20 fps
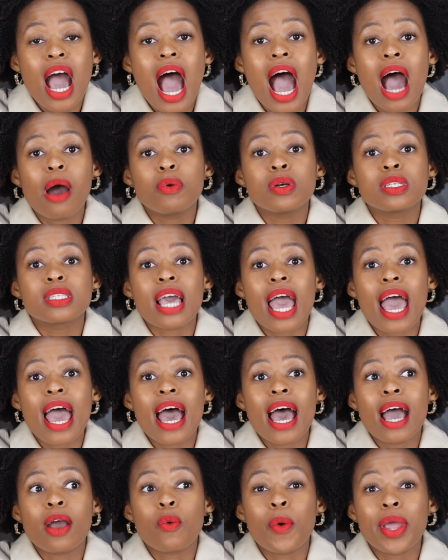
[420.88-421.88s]
I was
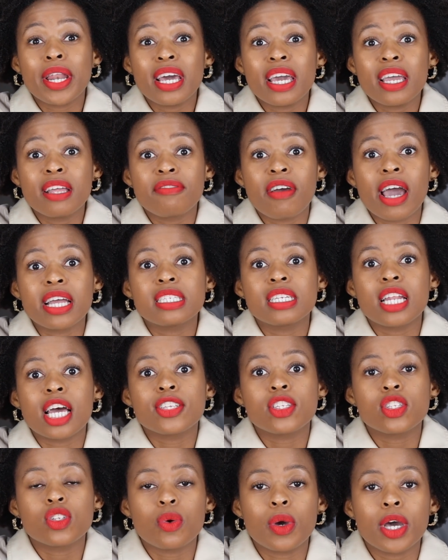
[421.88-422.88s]
when I invited
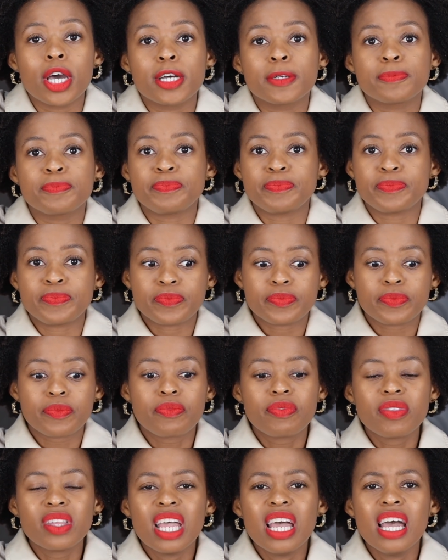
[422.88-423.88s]
us to
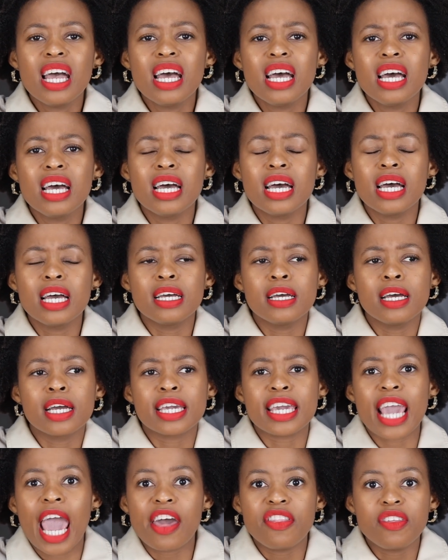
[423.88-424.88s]

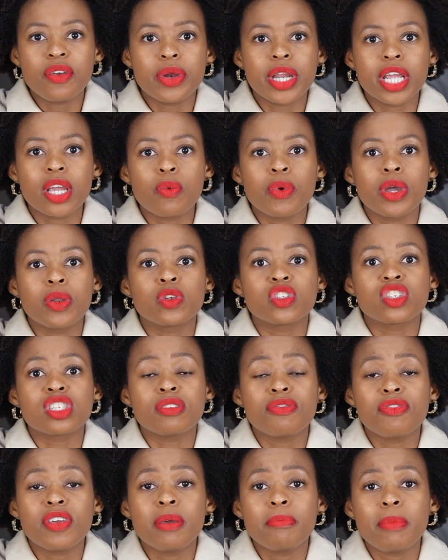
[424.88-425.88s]
a gathering where it was
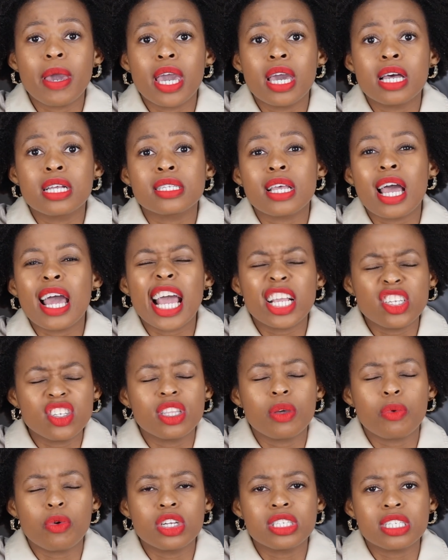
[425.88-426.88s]
just females.
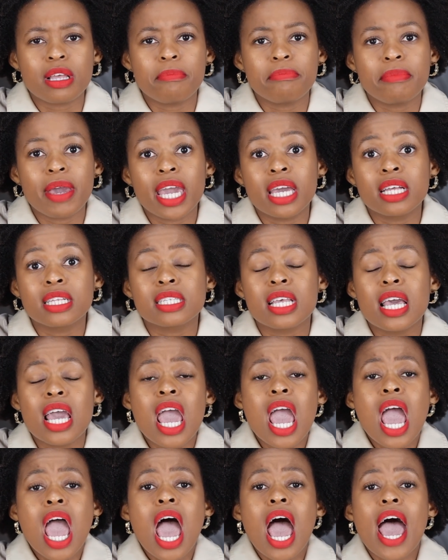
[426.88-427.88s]
Actually there were some males,
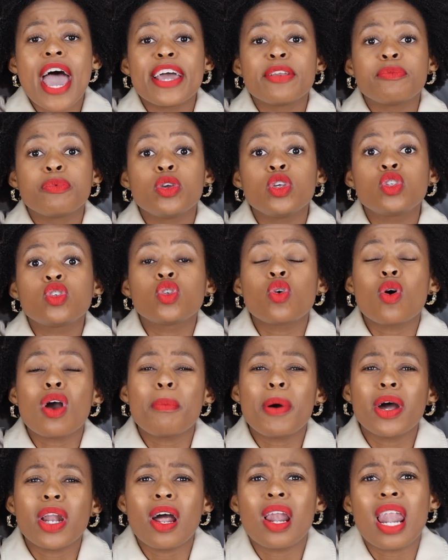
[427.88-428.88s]
and we used to talk
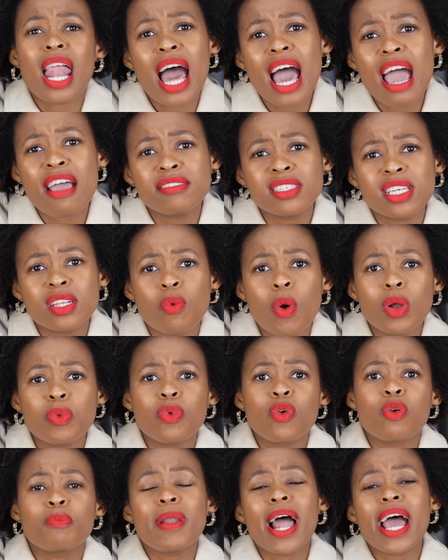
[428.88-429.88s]
about our lives and what
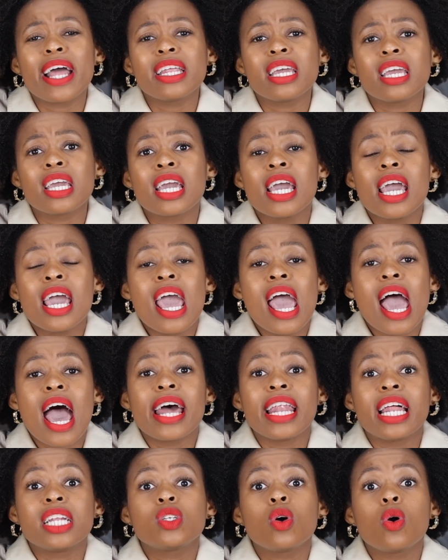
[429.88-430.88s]
we were planning,
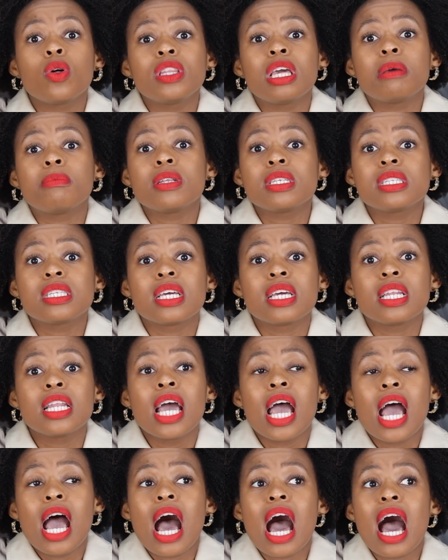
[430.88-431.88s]
and I told them, listen,
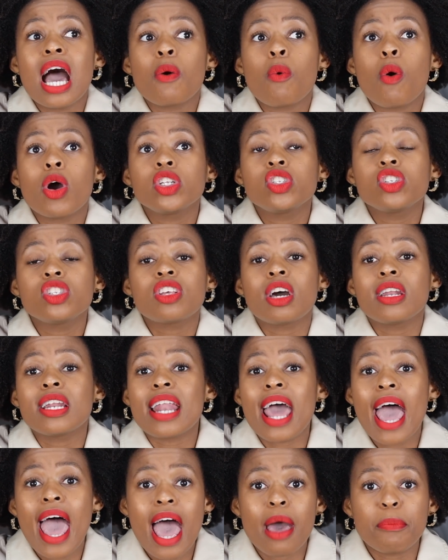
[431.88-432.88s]
I want to start
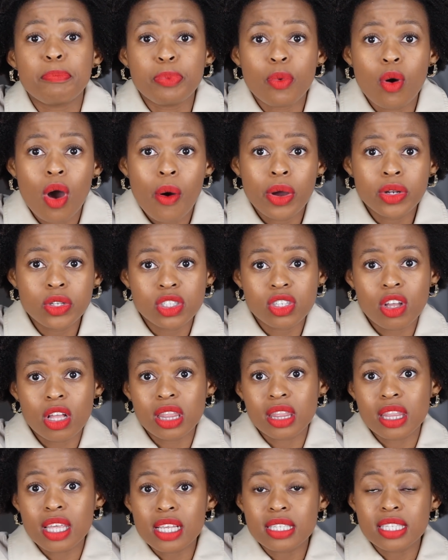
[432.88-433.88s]
an app, or I want to
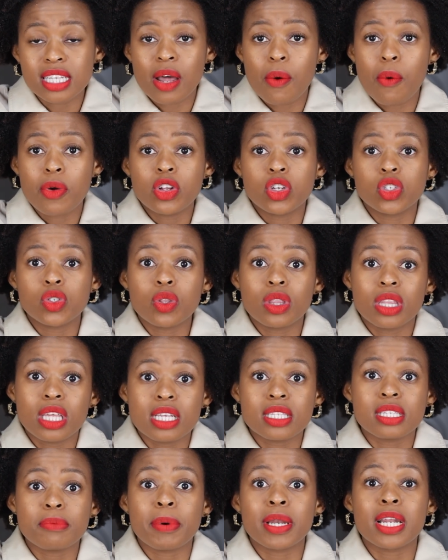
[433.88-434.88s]
start this, and I want to do
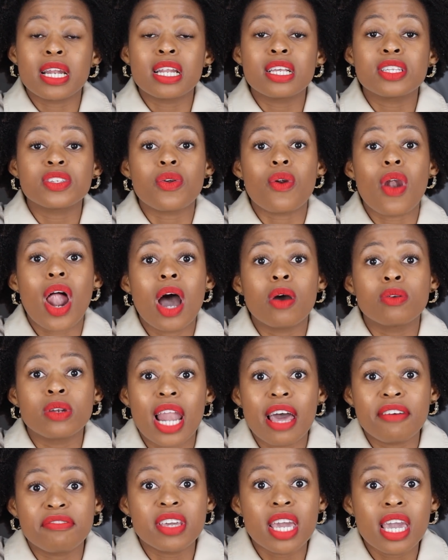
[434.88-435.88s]
this, but it is around
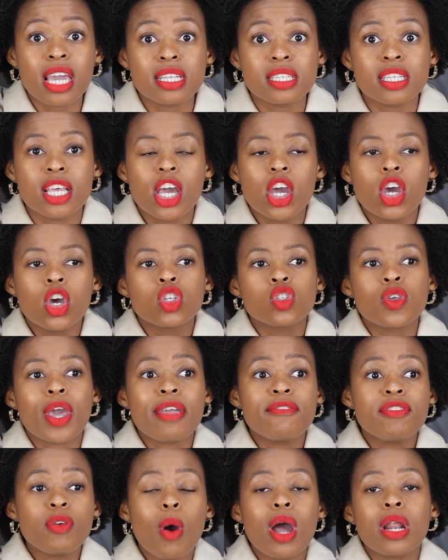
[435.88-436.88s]
love kinks. So
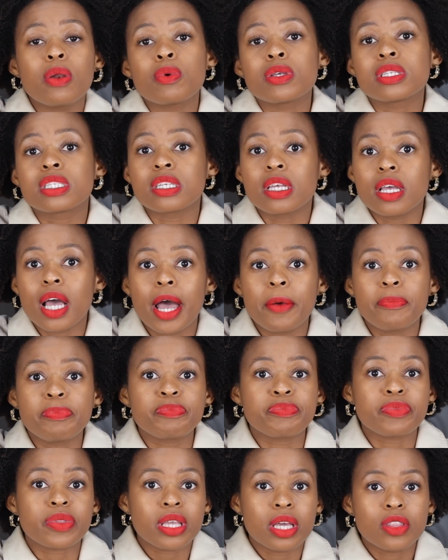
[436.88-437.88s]
everyone was
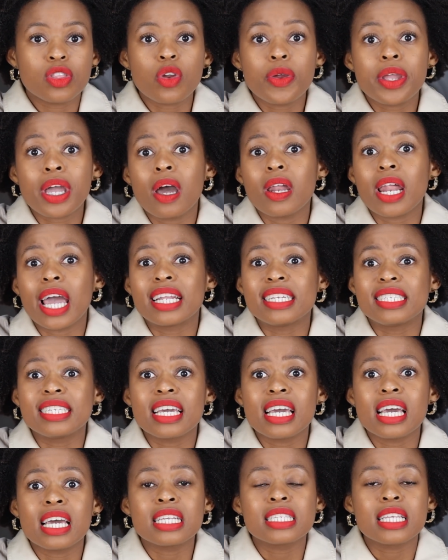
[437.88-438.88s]
throwing out
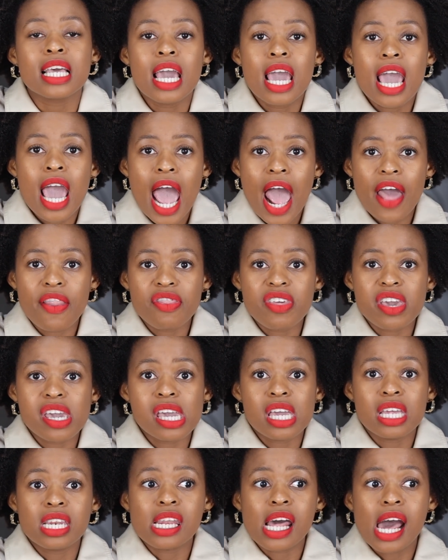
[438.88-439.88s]
ideas, and
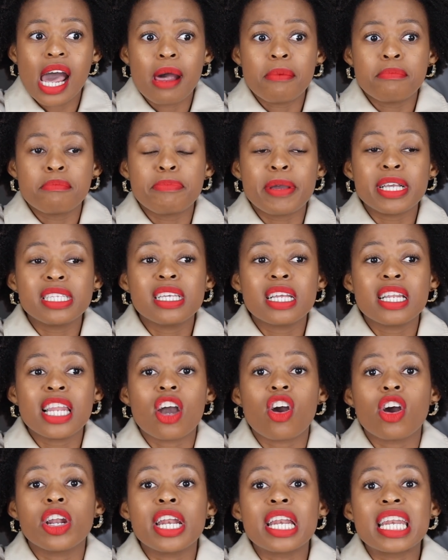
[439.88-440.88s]
then basically
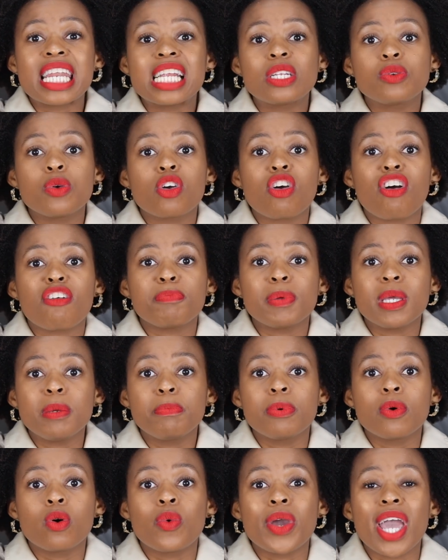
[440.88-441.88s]
I got a network of
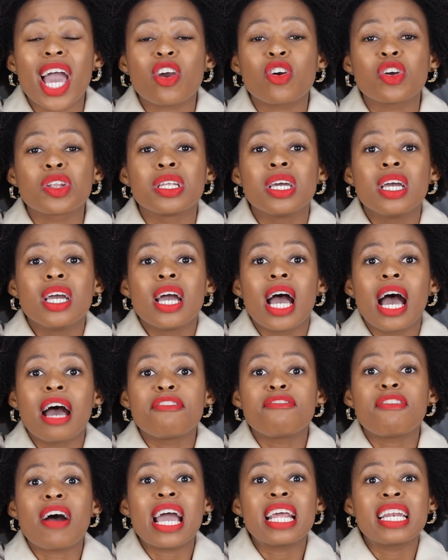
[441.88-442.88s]
people where I could
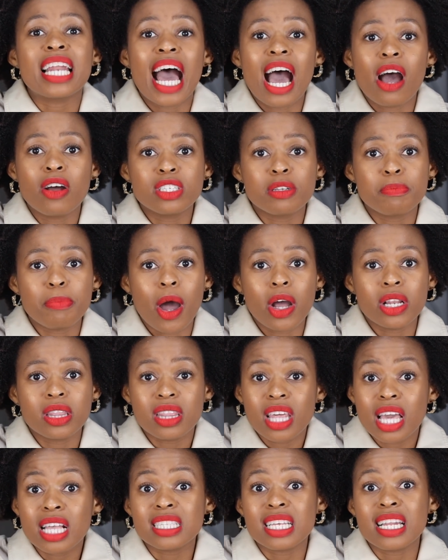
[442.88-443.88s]
find out
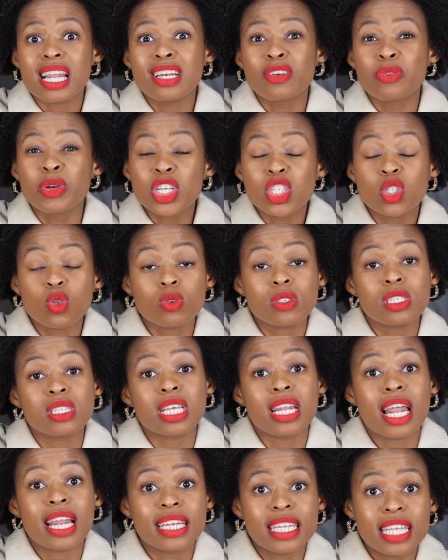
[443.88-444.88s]
about resources
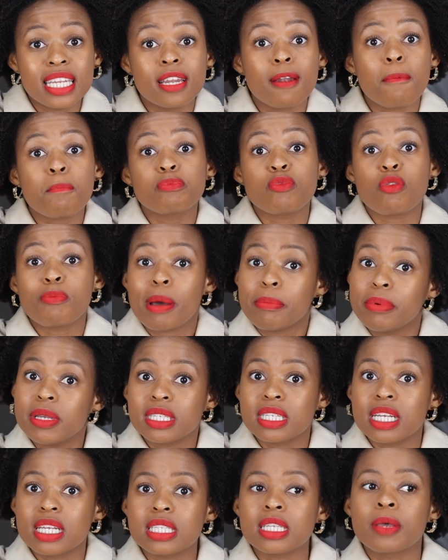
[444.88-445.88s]
that I needed for my
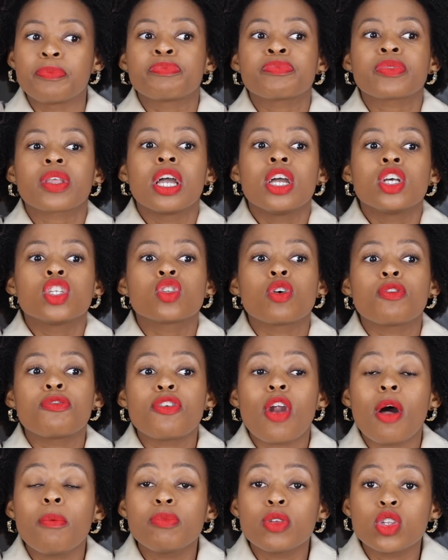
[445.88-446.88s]
business. So
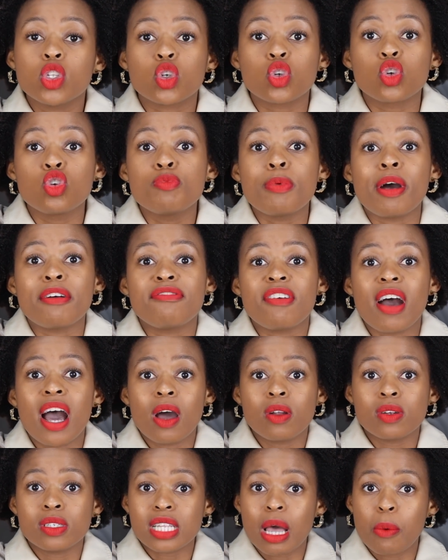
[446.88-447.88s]
from this group, I
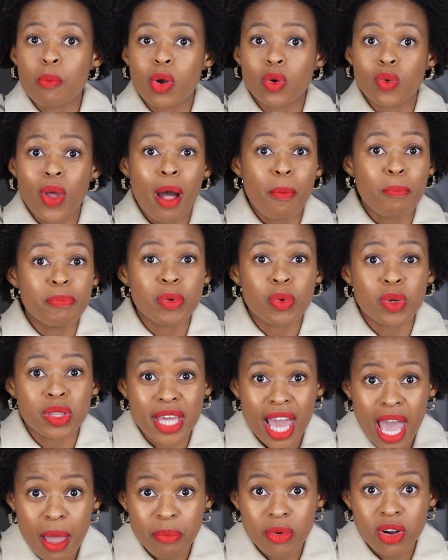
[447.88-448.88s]
found someone who helped me with
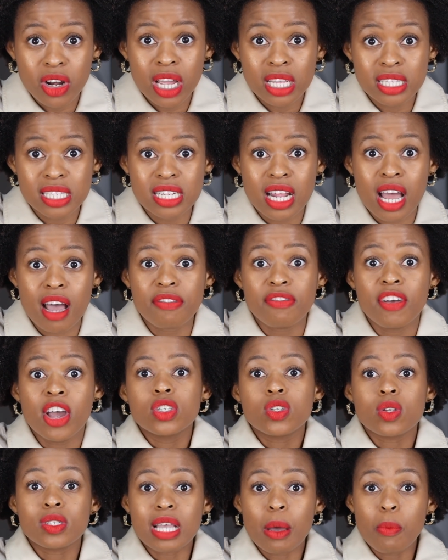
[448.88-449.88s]
camera stuff.
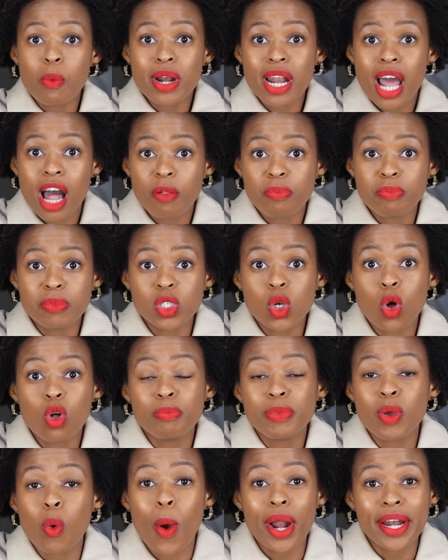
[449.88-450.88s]
So someone
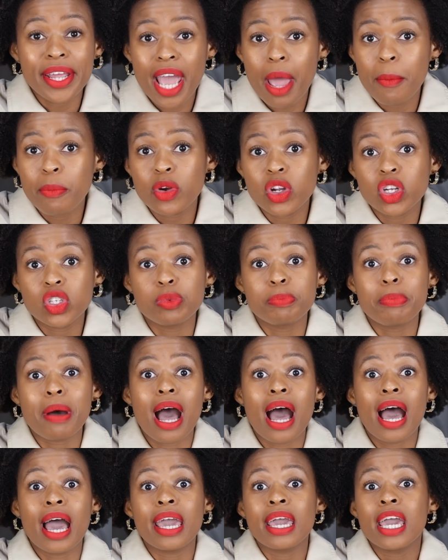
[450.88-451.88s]
told me what camera to
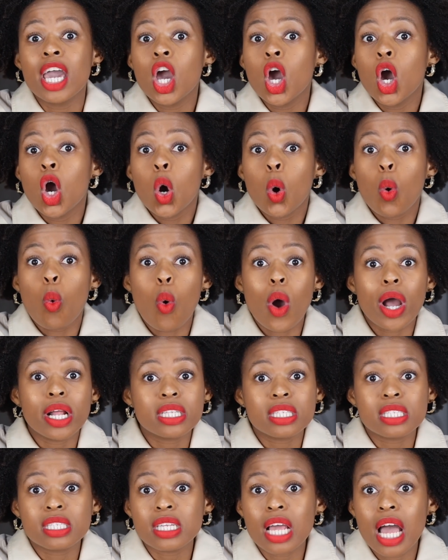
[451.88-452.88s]
buy,
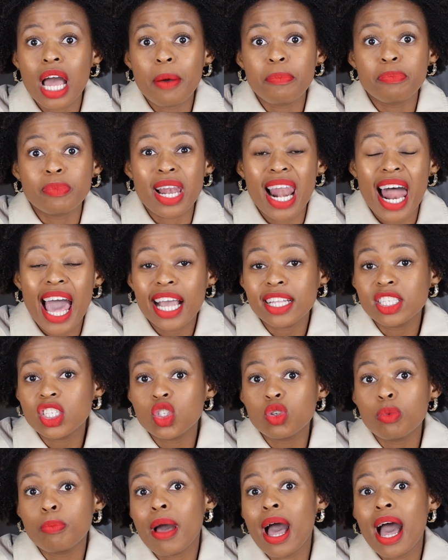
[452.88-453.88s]
what lights
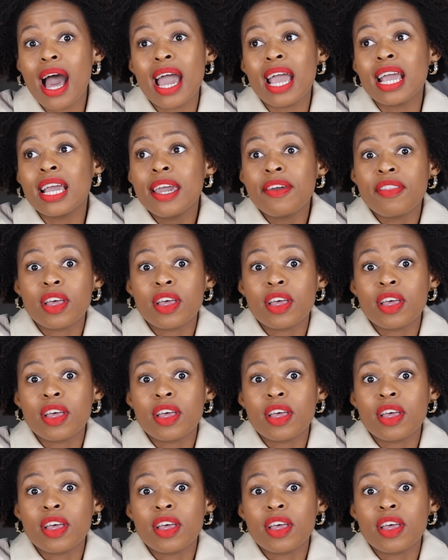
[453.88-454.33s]
to buy.